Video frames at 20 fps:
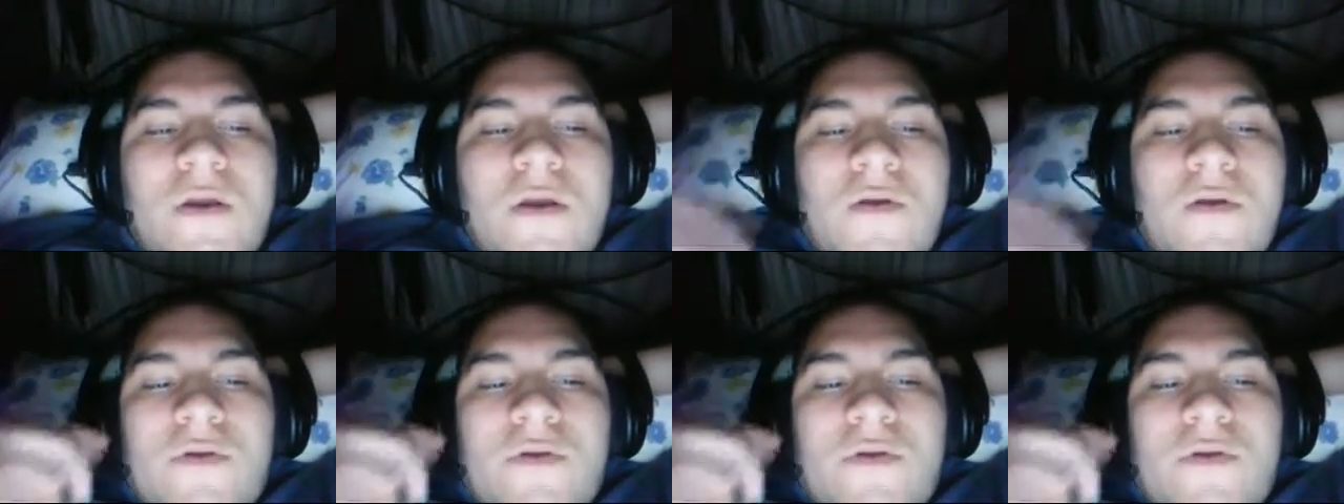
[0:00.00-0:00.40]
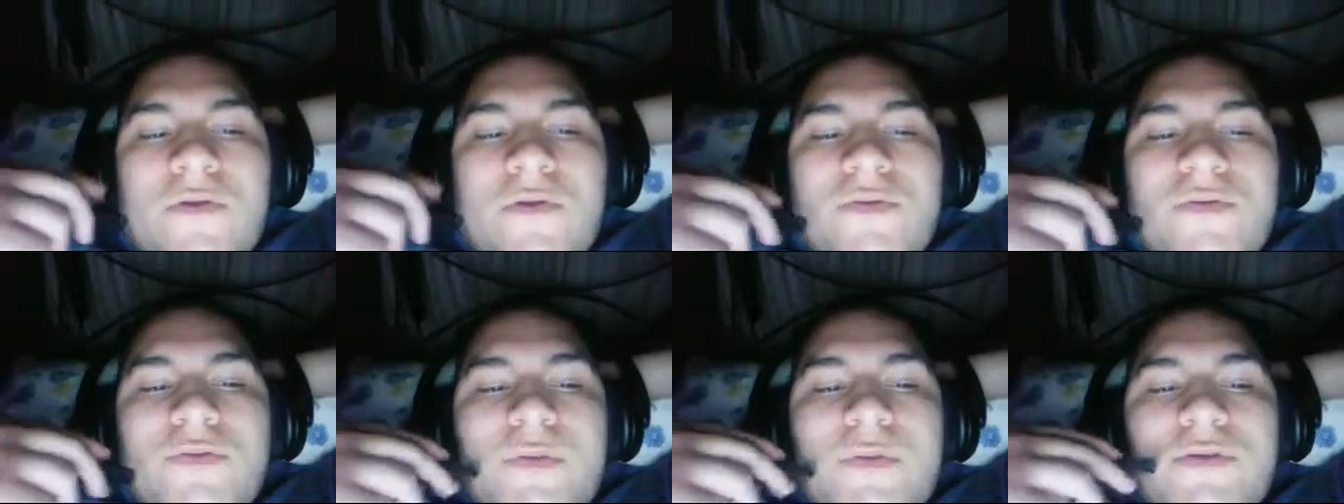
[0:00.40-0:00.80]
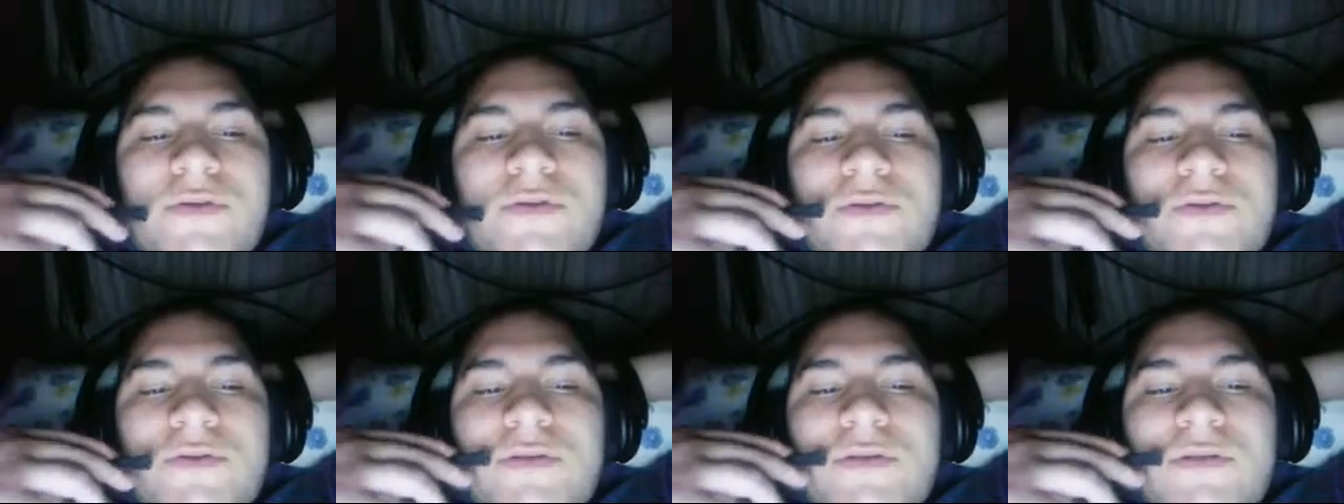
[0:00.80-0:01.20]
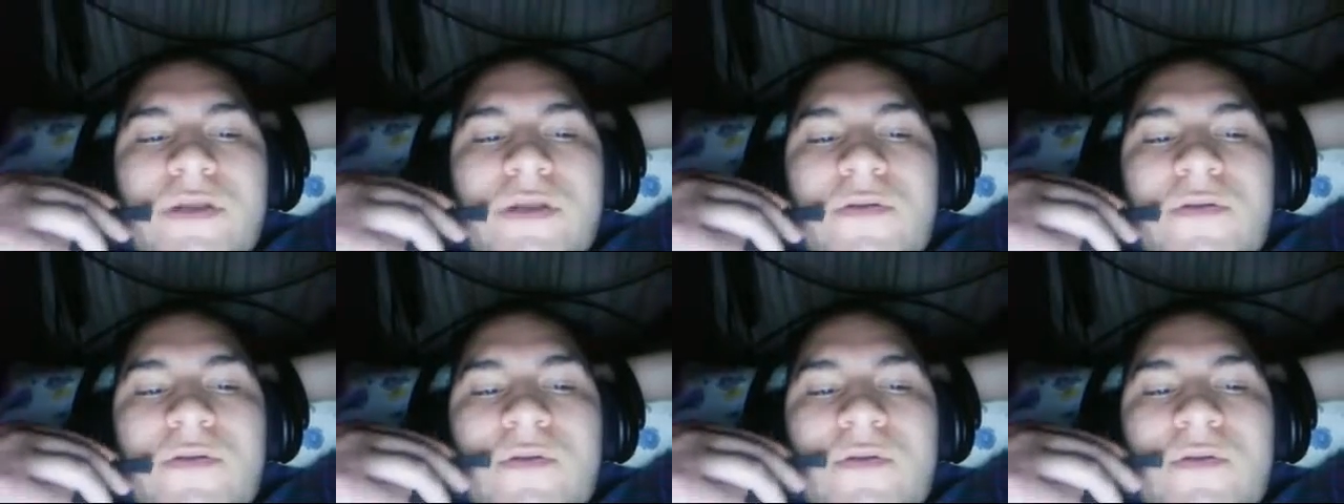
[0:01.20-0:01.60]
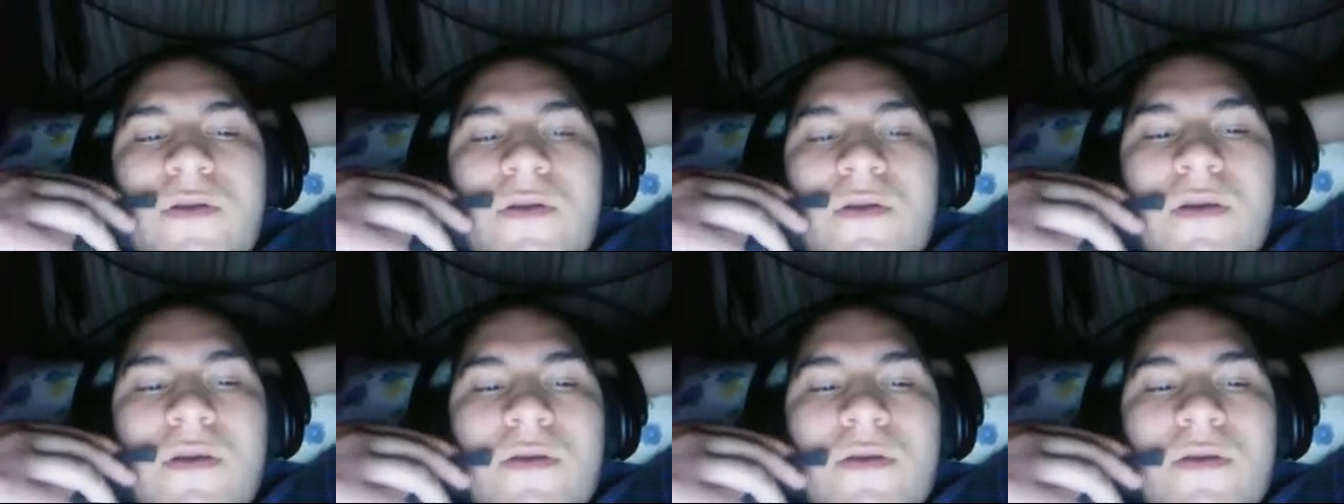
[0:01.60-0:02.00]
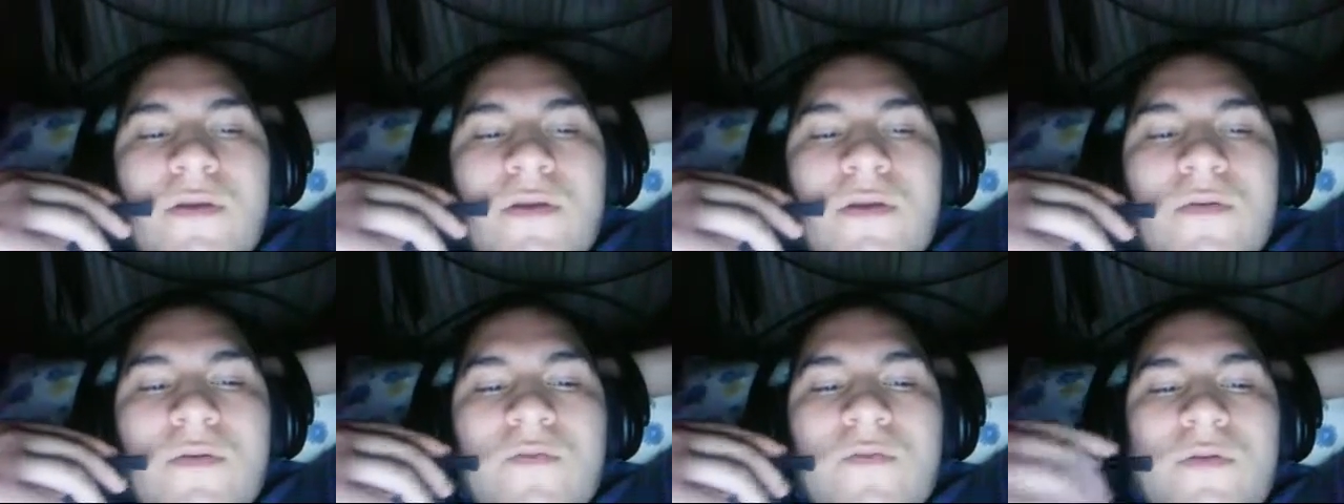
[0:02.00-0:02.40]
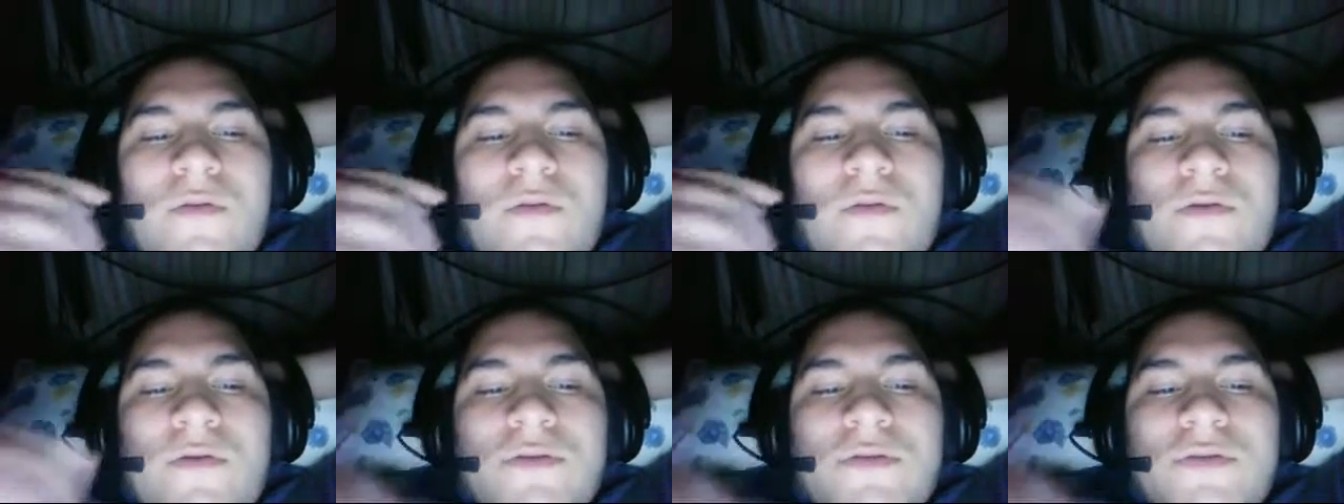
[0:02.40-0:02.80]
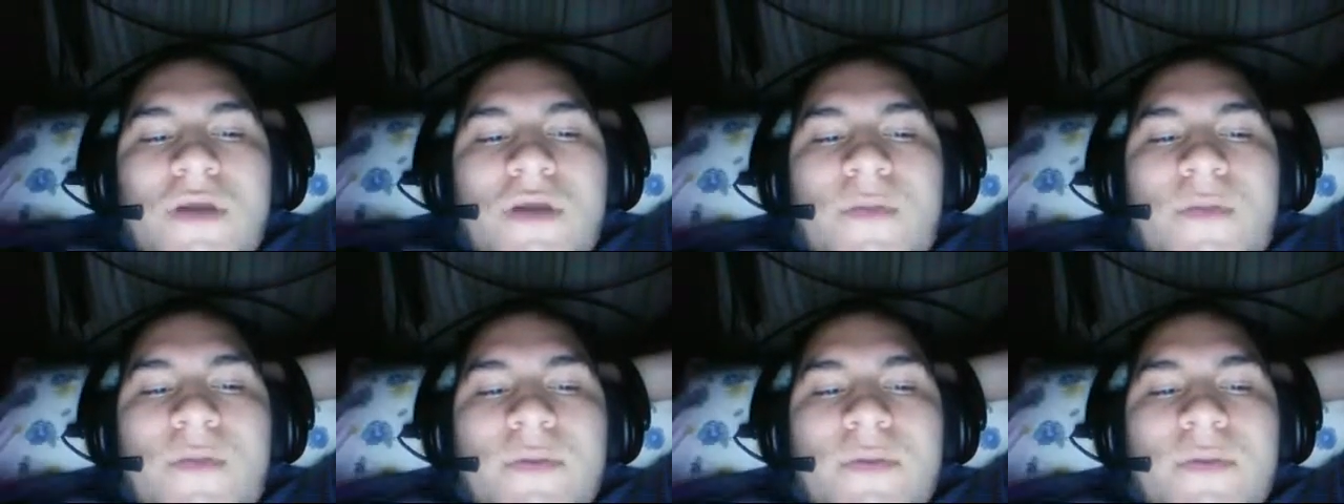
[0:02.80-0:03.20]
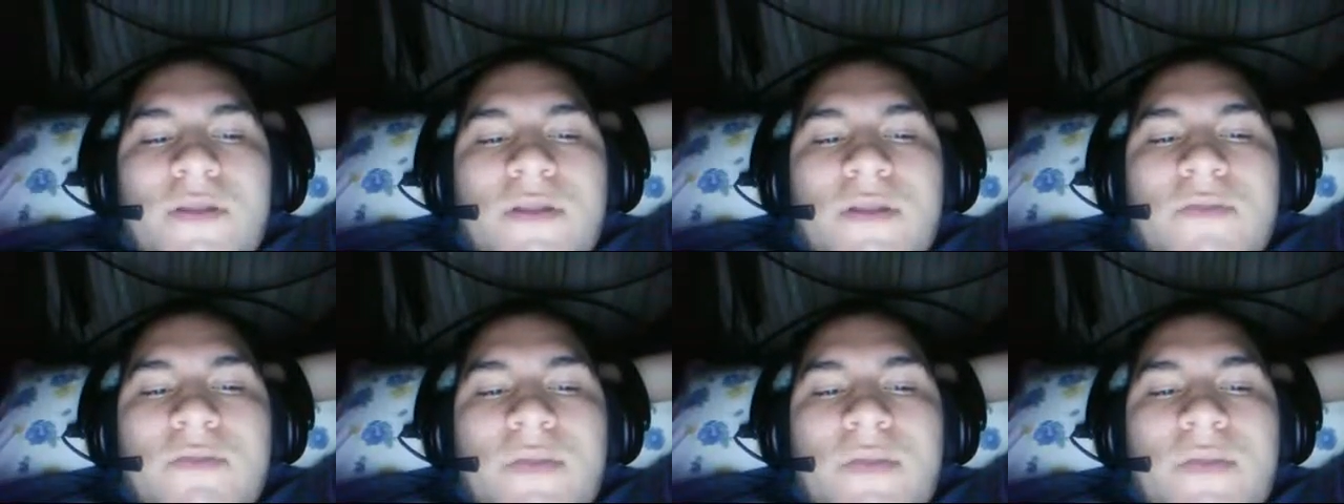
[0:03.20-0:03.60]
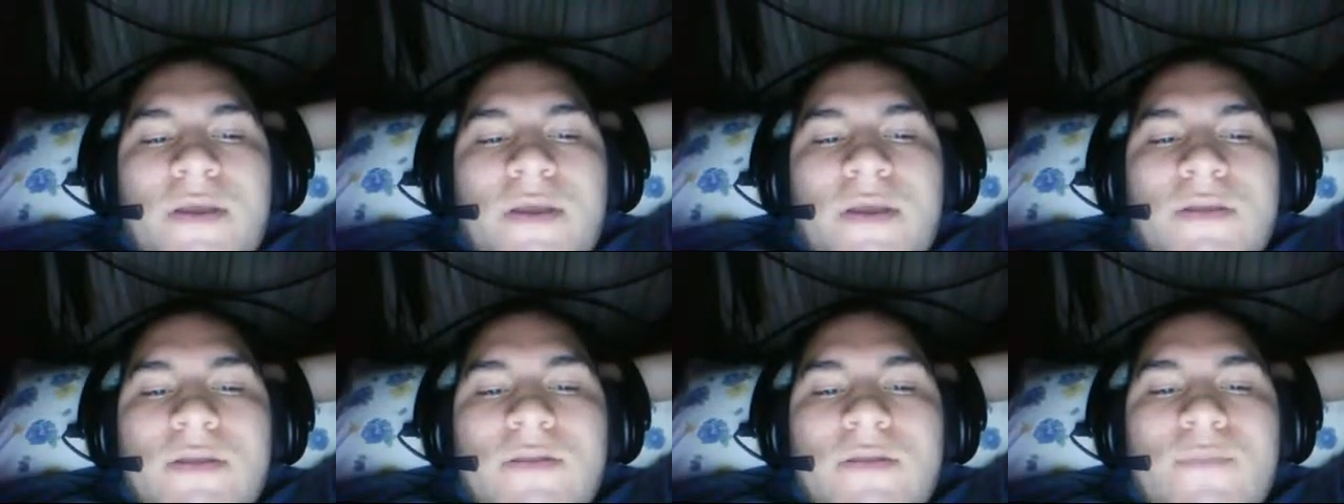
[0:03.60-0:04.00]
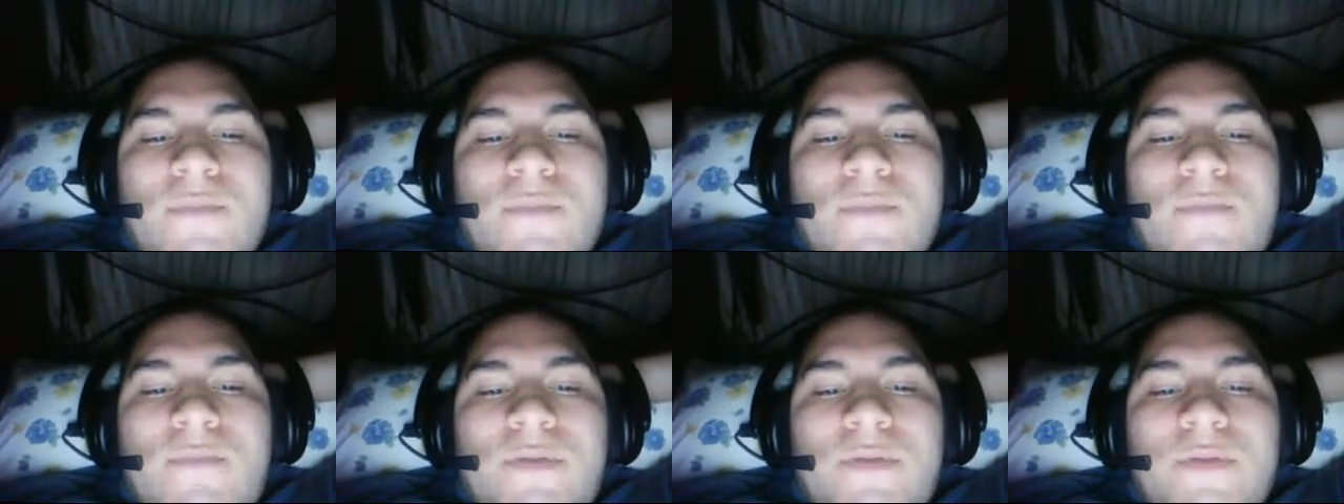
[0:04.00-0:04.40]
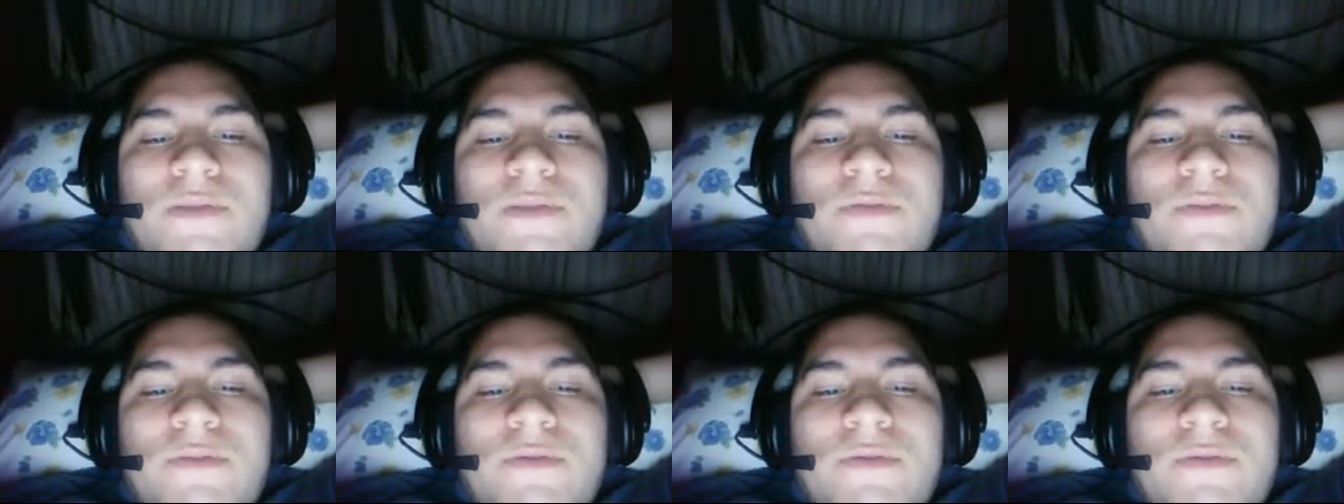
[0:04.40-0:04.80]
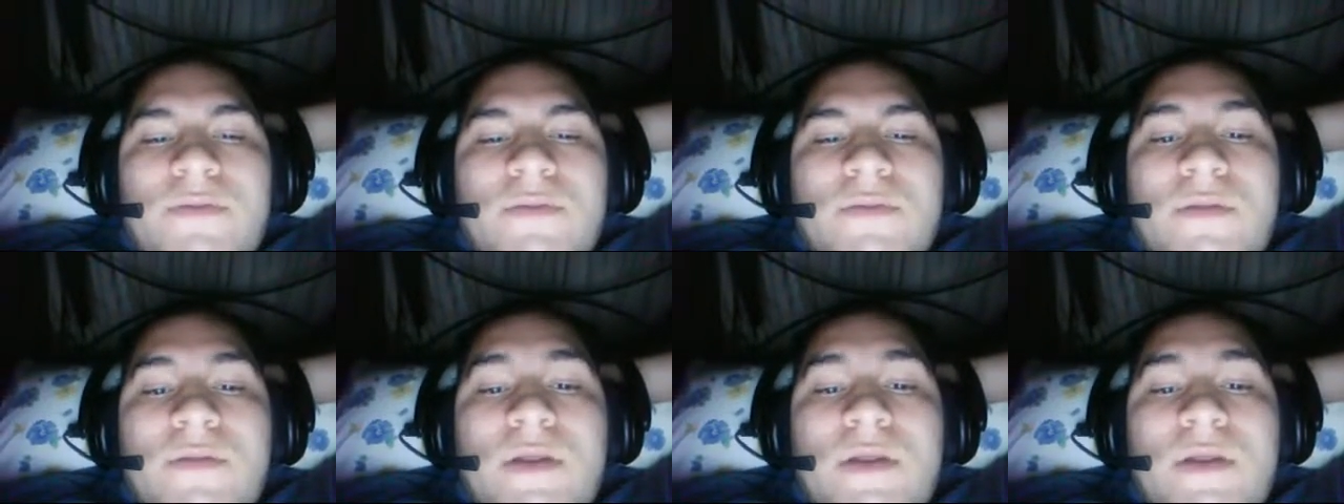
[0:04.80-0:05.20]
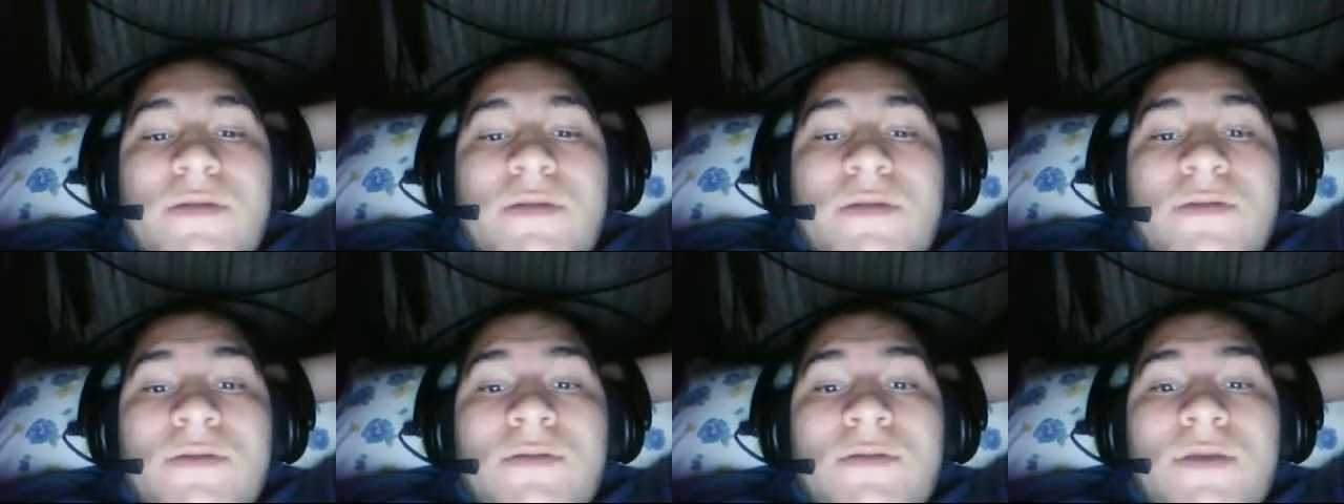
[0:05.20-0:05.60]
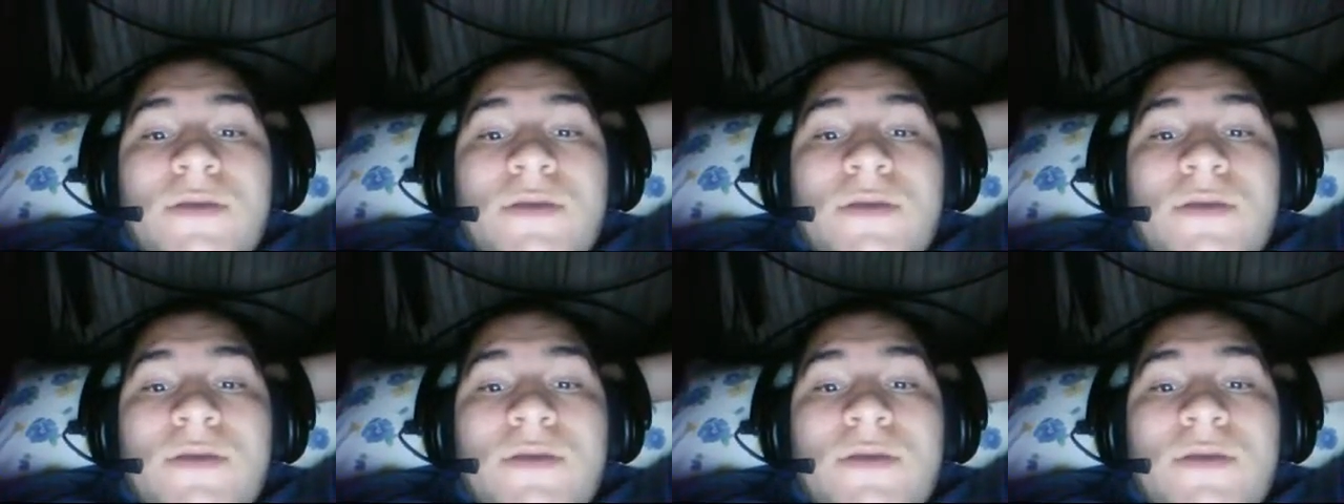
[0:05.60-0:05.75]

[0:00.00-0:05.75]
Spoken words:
or through special stereoscopic displays, but some simulations